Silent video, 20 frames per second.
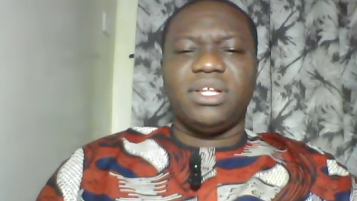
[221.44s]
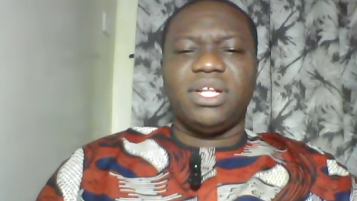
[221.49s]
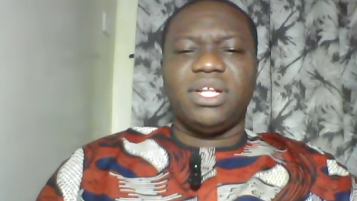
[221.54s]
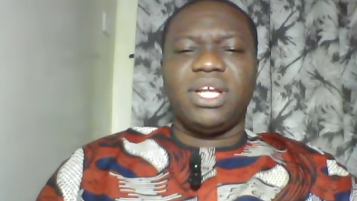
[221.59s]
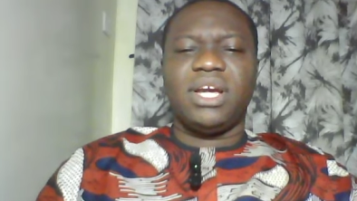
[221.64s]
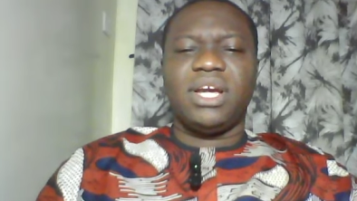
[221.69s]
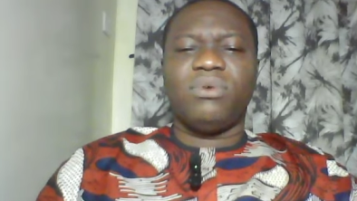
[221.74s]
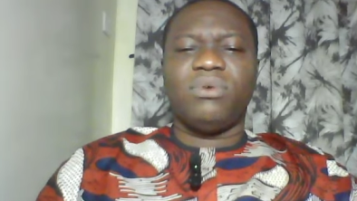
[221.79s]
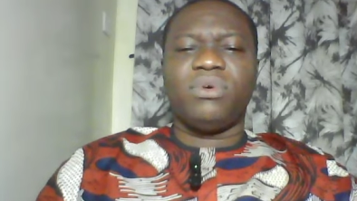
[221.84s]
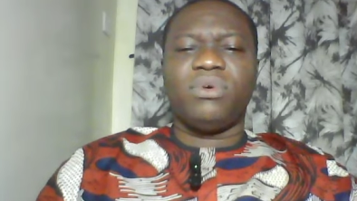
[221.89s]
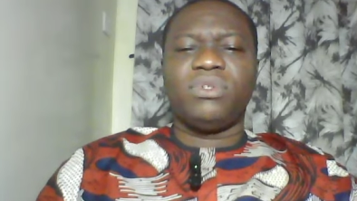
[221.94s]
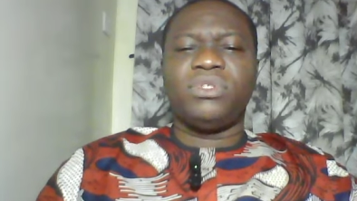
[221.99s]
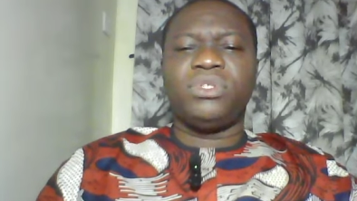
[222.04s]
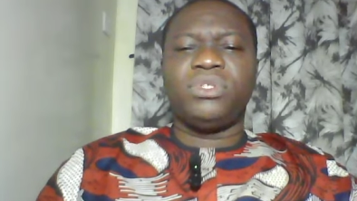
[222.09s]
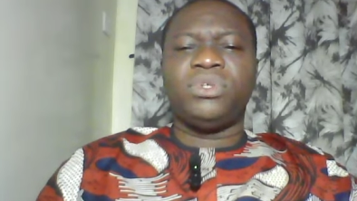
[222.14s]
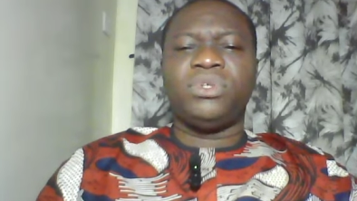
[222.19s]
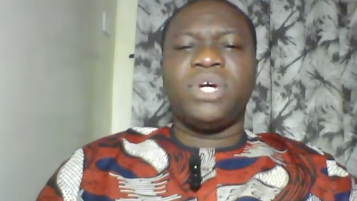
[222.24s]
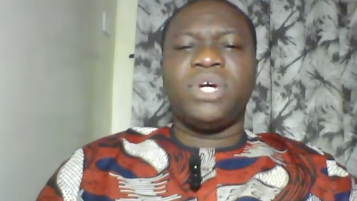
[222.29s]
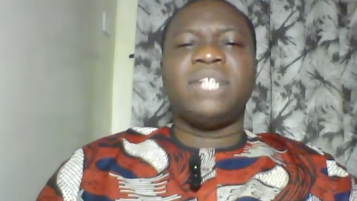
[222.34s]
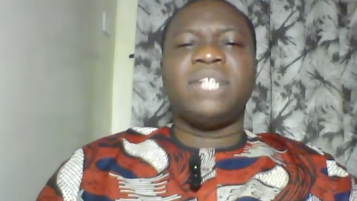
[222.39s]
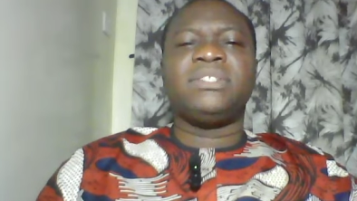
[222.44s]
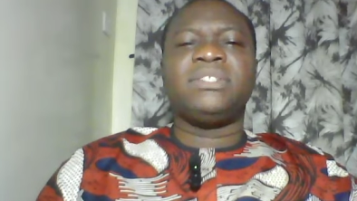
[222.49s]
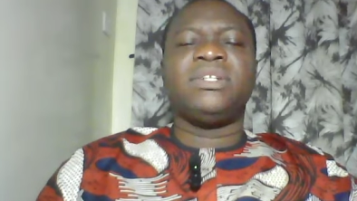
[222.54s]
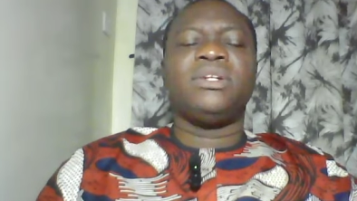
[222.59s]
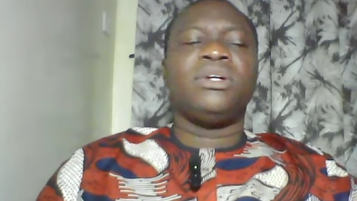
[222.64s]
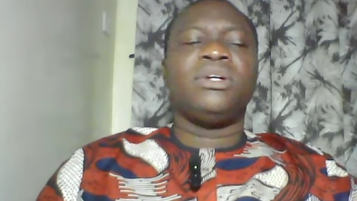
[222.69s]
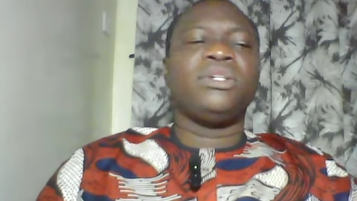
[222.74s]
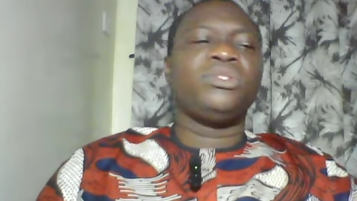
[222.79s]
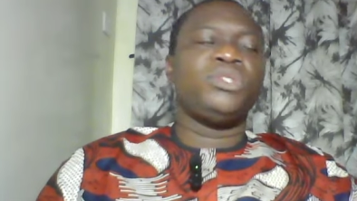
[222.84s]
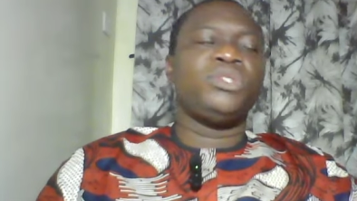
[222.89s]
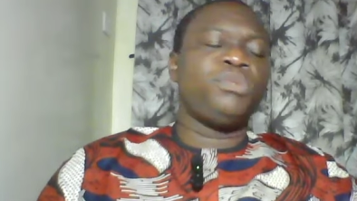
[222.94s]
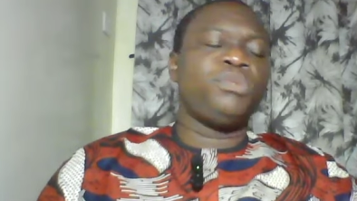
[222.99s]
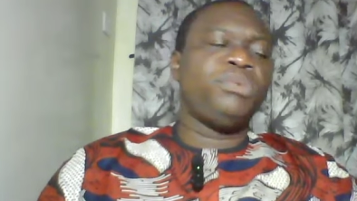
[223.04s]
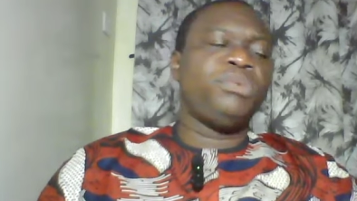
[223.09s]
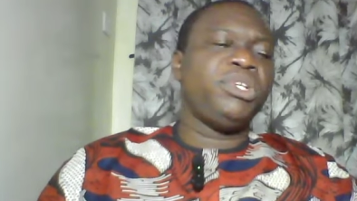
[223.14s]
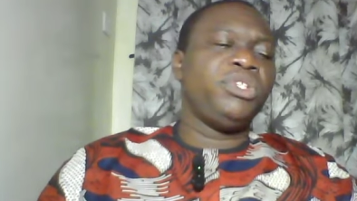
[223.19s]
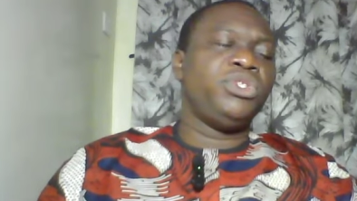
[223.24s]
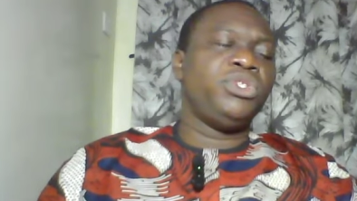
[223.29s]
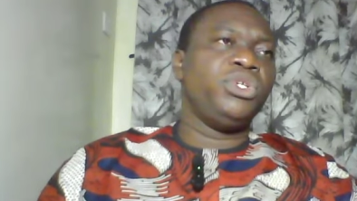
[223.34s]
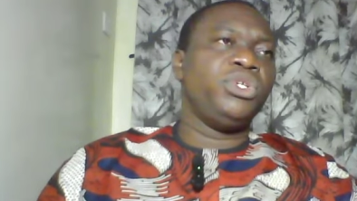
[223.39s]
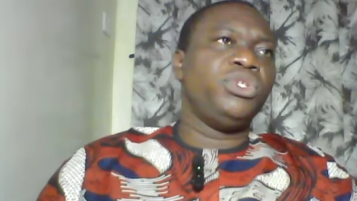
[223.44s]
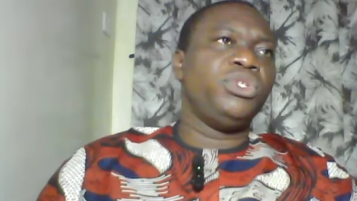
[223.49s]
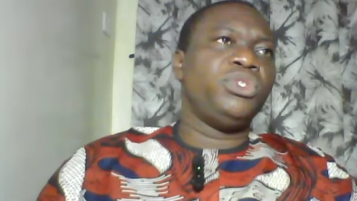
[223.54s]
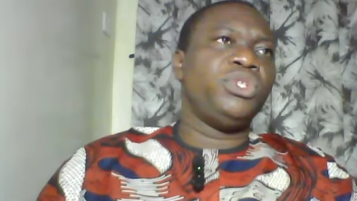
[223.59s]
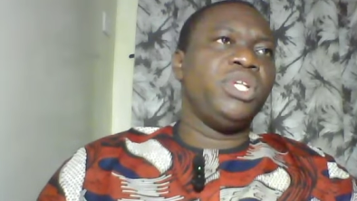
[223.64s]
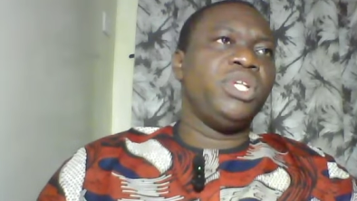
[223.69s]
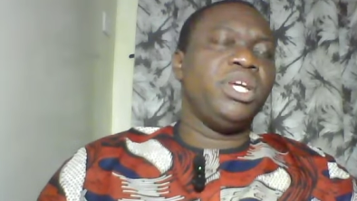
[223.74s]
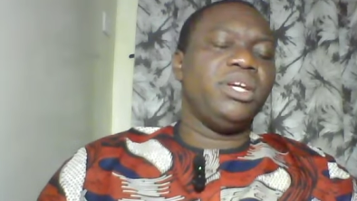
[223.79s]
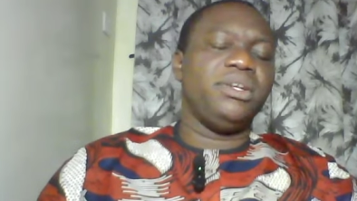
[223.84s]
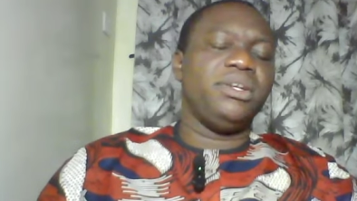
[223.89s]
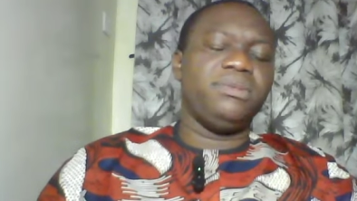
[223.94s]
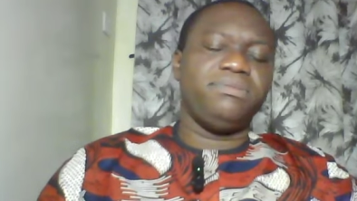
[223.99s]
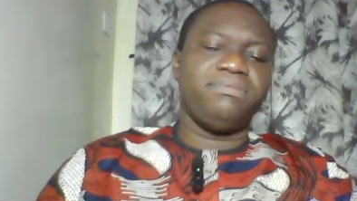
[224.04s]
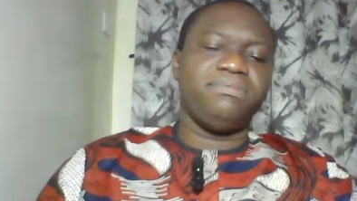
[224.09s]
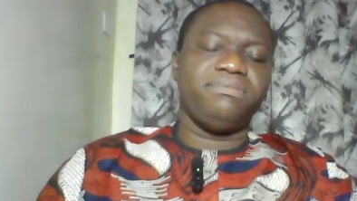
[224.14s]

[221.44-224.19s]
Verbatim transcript: Now I want you to ask the Lord to speak to you today.